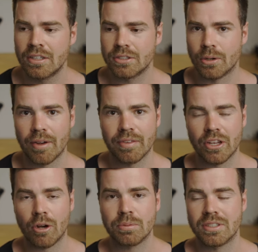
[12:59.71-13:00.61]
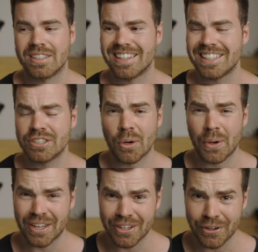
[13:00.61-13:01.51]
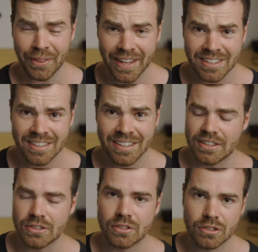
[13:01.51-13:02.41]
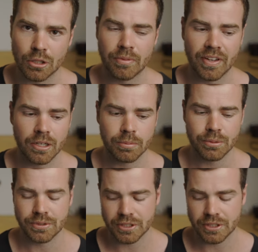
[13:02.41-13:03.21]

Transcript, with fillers: So having the option to at least go and learn that is super valuable.